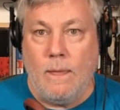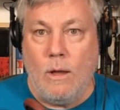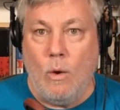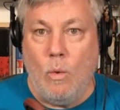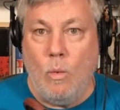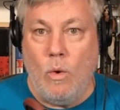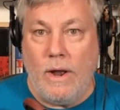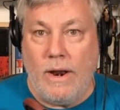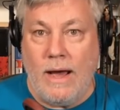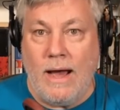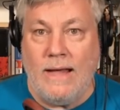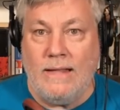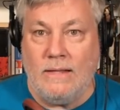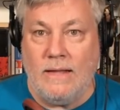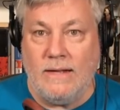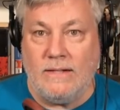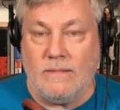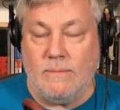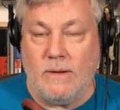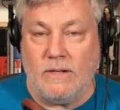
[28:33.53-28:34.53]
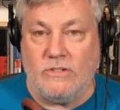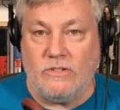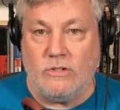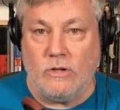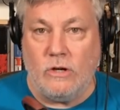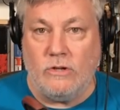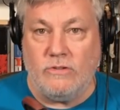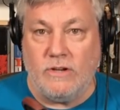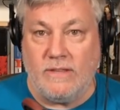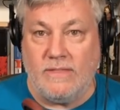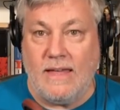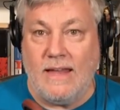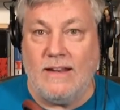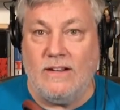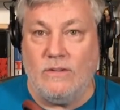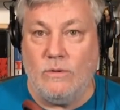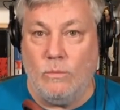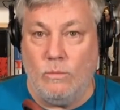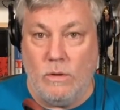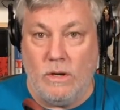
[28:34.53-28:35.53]
what I liked about Star Trek that
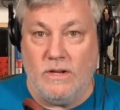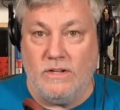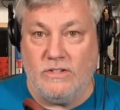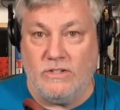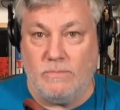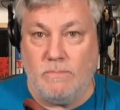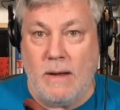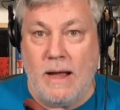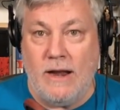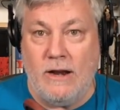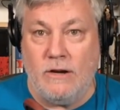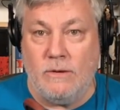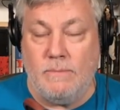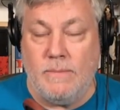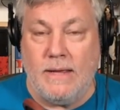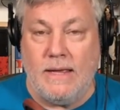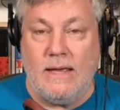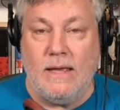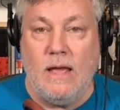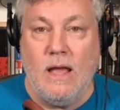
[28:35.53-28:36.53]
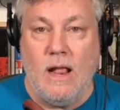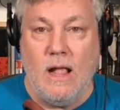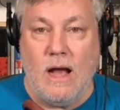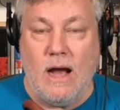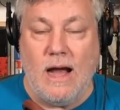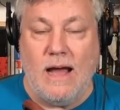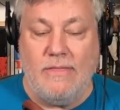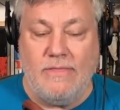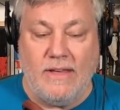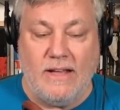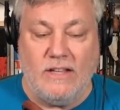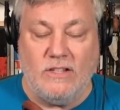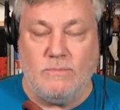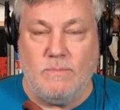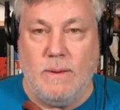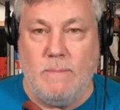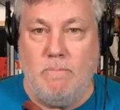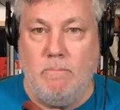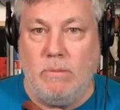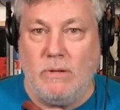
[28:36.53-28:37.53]
in, what inspired me, I think has
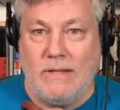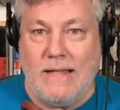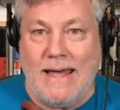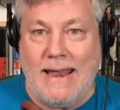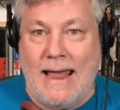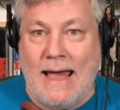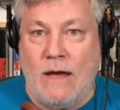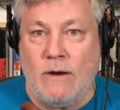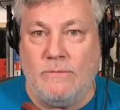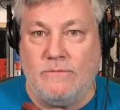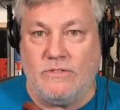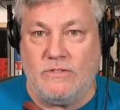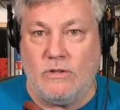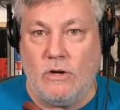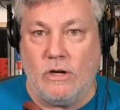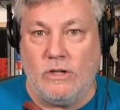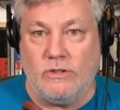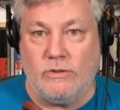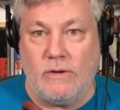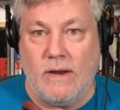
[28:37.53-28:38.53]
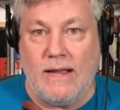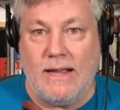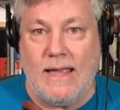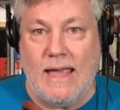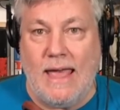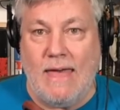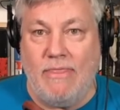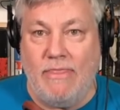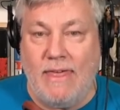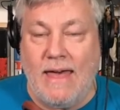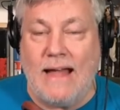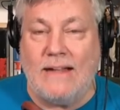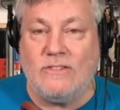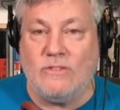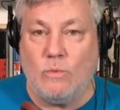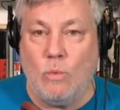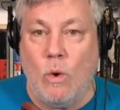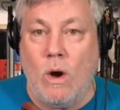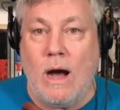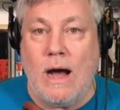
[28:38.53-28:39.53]
been bled out of Star Trek, and
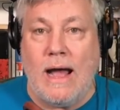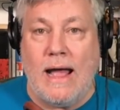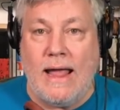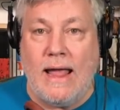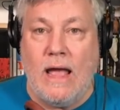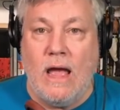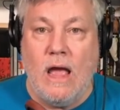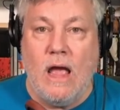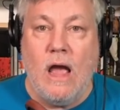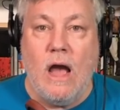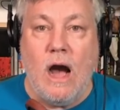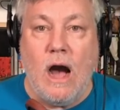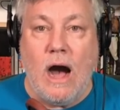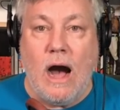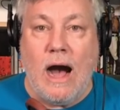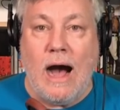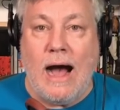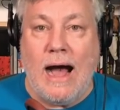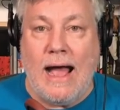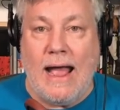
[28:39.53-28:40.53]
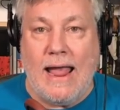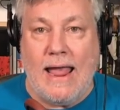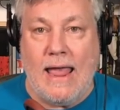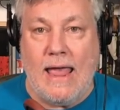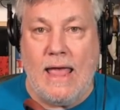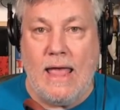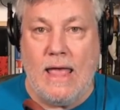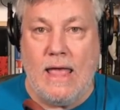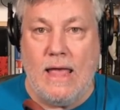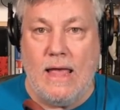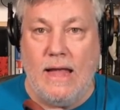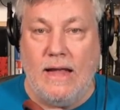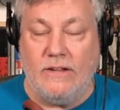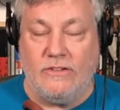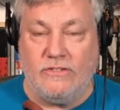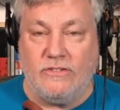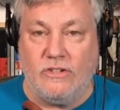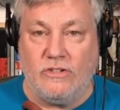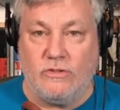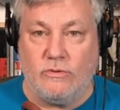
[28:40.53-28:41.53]
that's why I
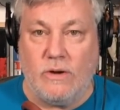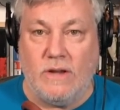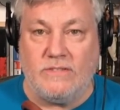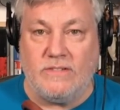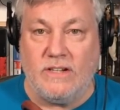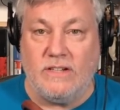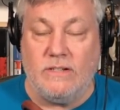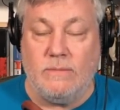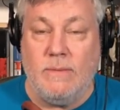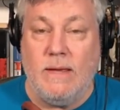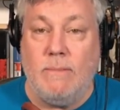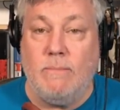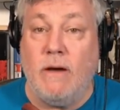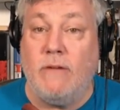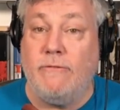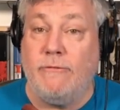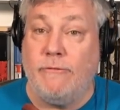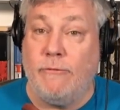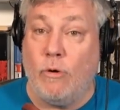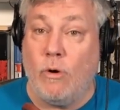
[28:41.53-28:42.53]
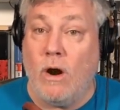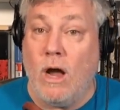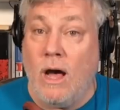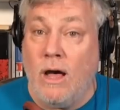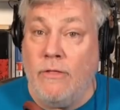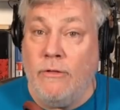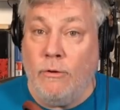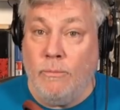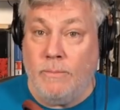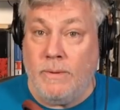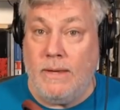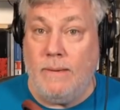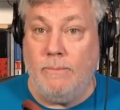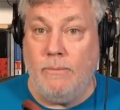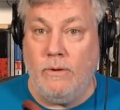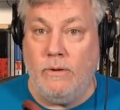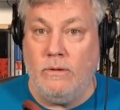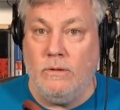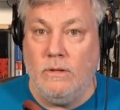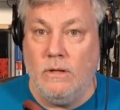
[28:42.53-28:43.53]
it's distressing to me. But for other
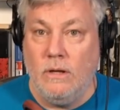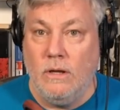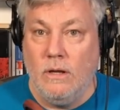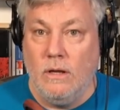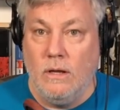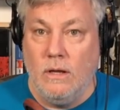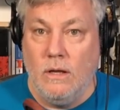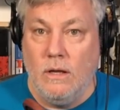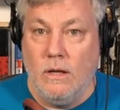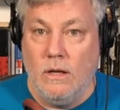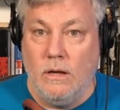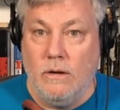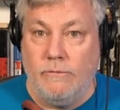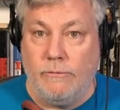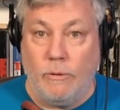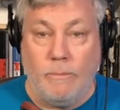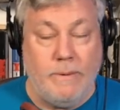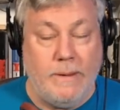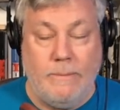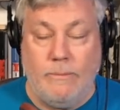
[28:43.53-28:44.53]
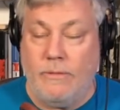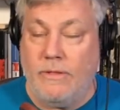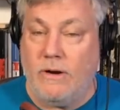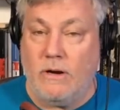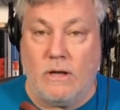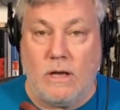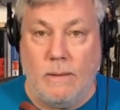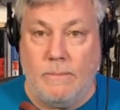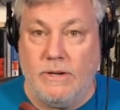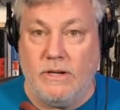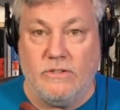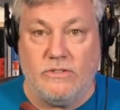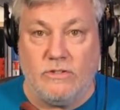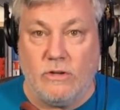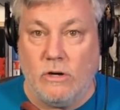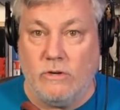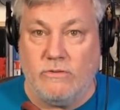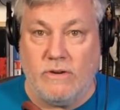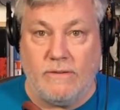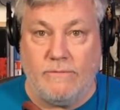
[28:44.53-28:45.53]
people, for people that are coming to
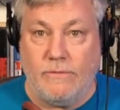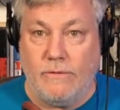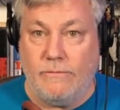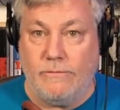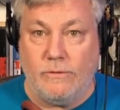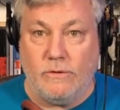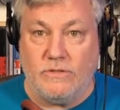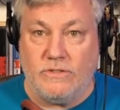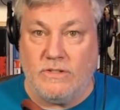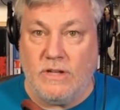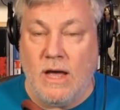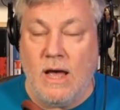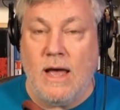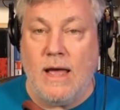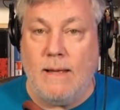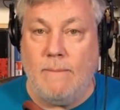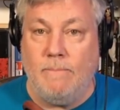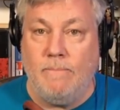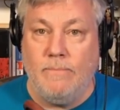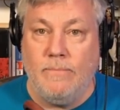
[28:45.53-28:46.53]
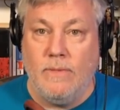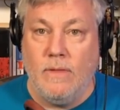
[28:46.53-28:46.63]
Star Trek for the first time,